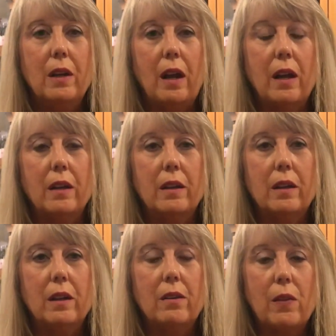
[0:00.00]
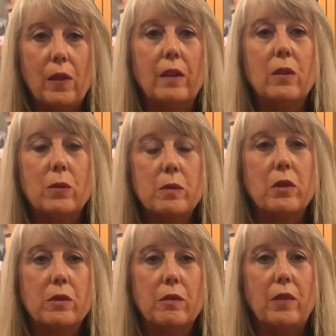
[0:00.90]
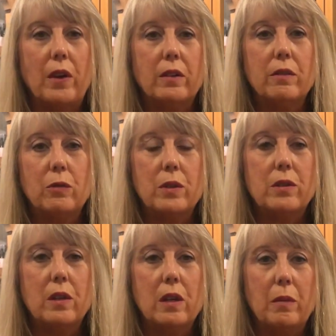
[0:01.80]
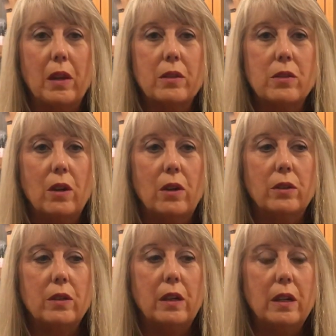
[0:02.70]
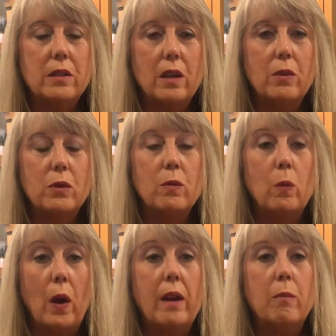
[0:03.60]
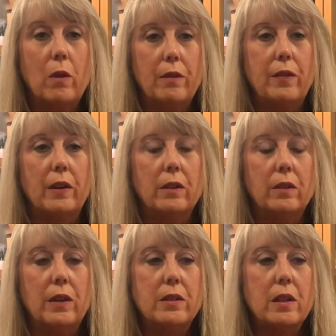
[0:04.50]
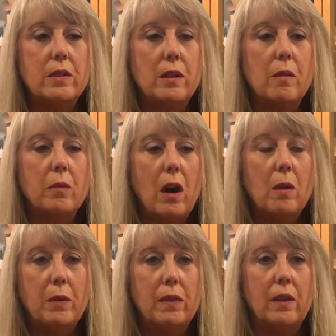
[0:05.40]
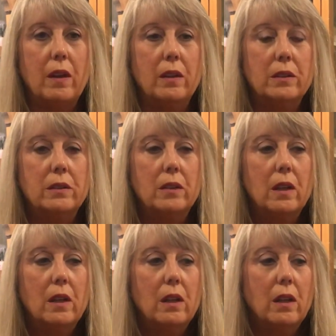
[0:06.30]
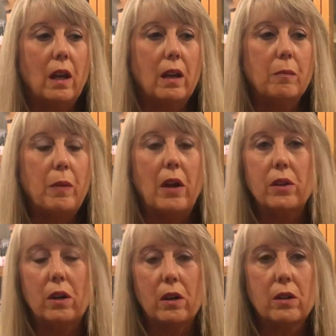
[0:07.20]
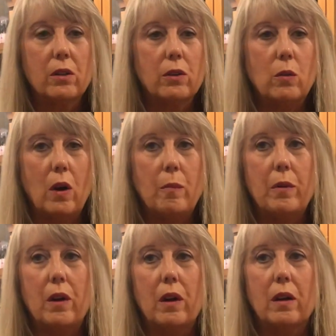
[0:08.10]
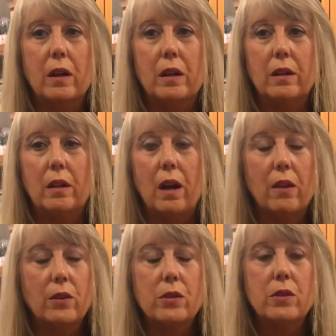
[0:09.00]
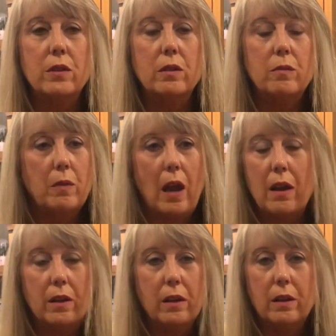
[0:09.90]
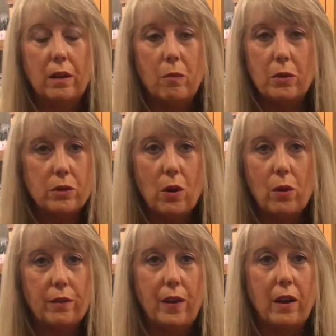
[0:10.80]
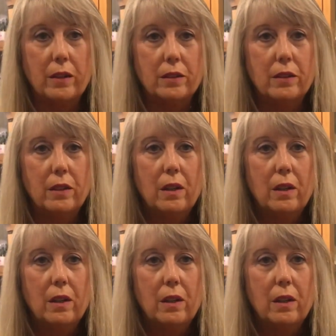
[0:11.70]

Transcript: And the thing that was most effective was the Himalayan salt. And he said it was way more effective. He said some common things like pau d'arco, quabark, and others had almost no effect.